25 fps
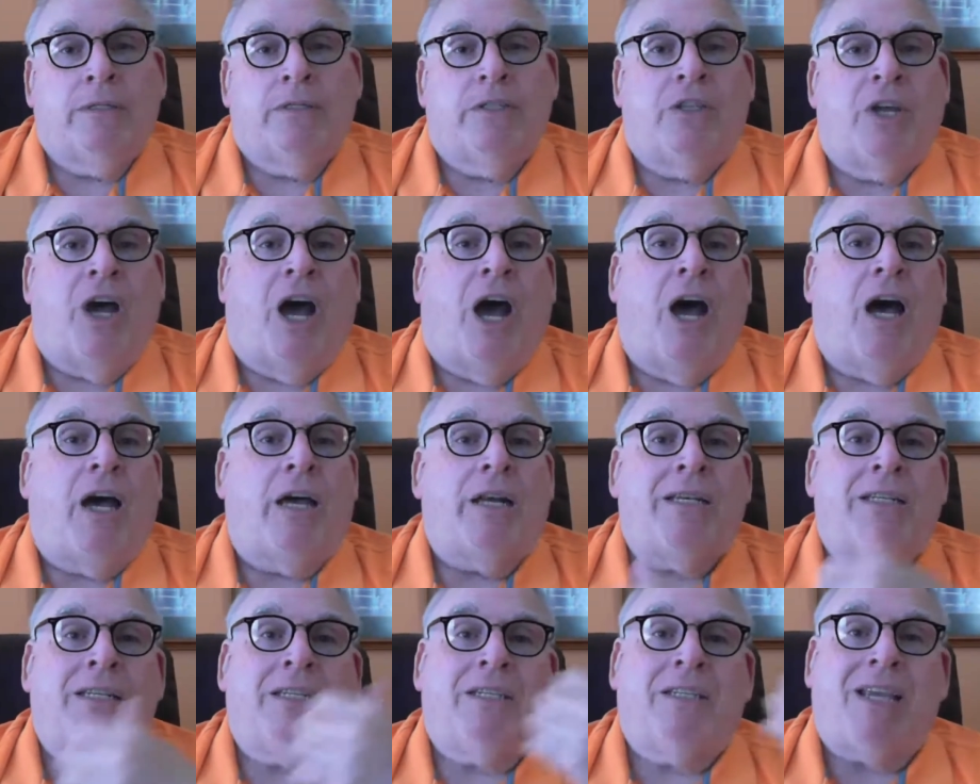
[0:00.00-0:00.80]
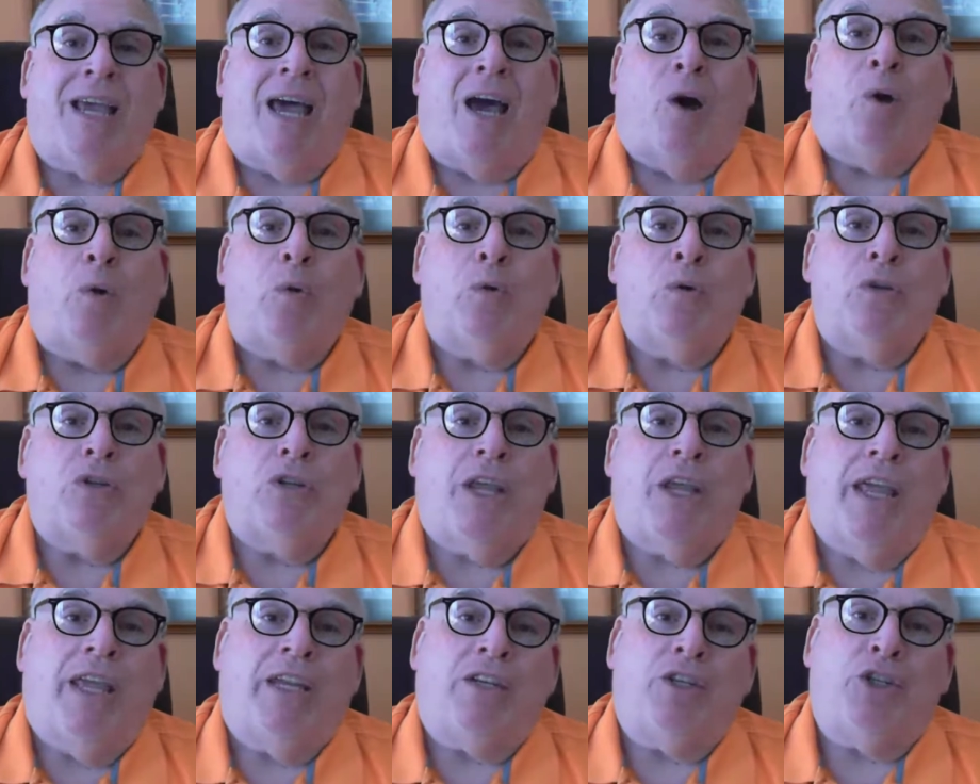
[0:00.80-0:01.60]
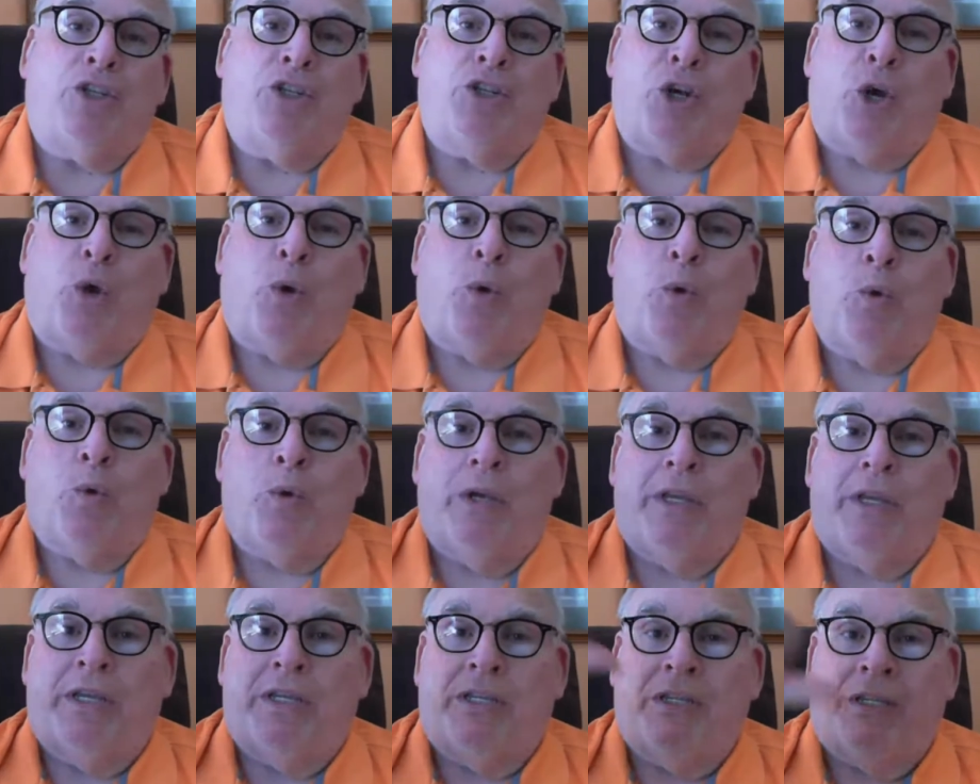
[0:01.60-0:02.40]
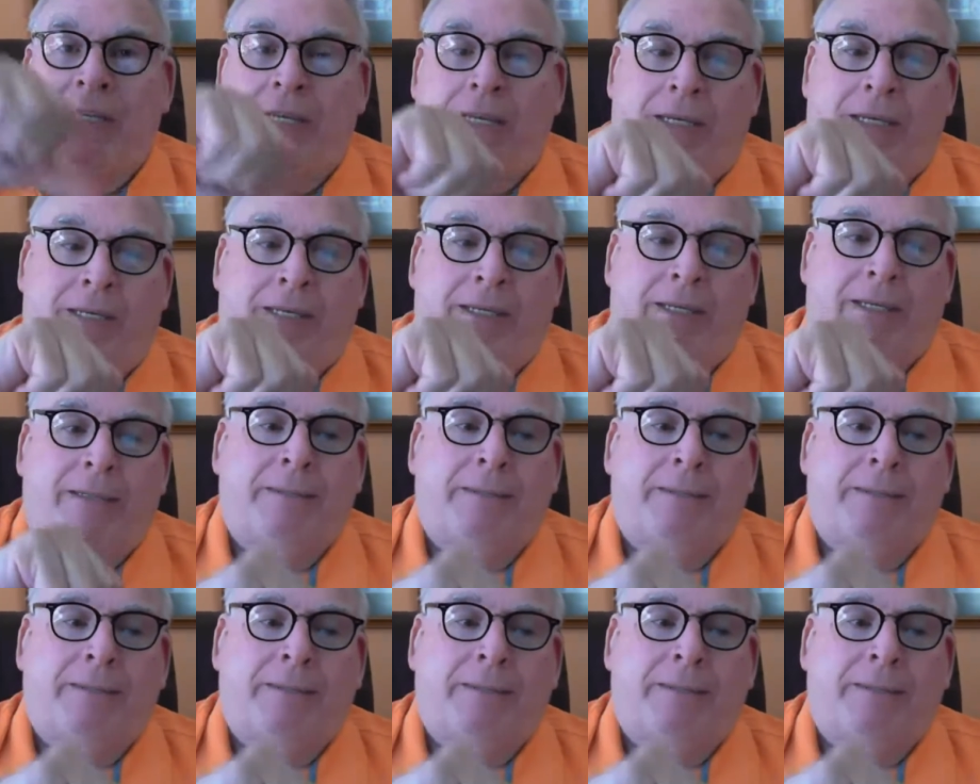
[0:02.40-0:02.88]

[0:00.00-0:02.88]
Don is out and Joe is in.